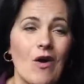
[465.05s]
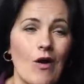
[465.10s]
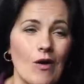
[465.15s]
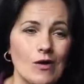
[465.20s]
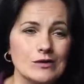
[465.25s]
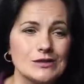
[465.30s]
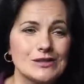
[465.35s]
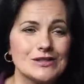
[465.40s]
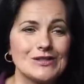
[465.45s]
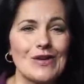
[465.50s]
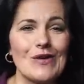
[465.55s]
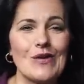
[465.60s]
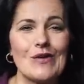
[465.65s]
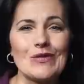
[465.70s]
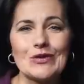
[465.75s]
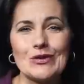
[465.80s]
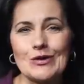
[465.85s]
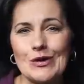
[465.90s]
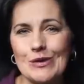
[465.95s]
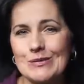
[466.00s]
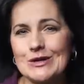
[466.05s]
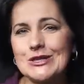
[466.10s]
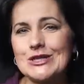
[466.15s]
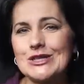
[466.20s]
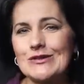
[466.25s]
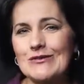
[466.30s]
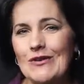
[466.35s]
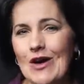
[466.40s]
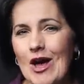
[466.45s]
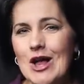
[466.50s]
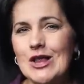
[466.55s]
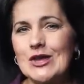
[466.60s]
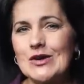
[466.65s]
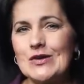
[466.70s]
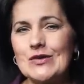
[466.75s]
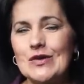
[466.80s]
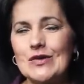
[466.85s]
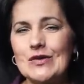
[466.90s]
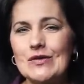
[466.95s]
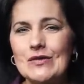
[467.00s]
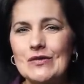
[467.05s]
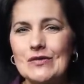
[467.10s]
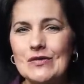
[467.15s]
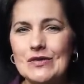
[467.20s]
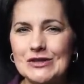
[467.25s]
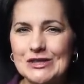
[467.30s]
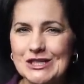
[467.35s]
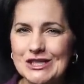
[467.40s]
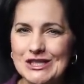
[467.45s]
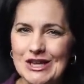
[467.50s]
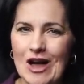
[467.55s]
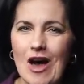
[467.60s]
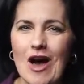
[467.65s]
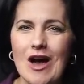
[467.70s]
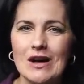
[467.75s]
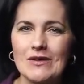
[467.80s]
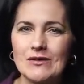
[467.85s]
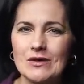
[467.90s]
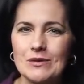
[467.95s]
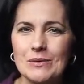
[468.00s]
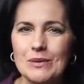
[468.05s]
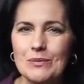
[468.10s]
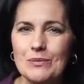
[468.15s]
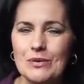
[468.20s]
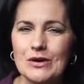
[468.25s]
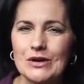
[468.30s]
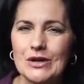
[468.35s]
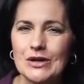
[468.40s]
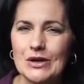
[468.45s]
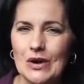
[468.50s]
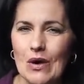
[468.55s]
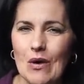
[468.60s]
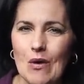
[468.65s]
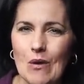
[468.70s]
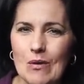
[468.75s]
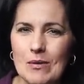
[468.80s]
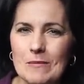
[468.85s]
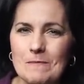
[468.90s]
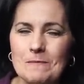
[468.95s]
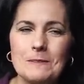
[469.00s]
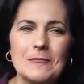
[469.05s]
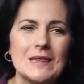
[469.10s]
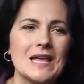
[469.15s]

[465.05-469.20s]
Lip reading: Also, the commercial value for stock would be pretty low.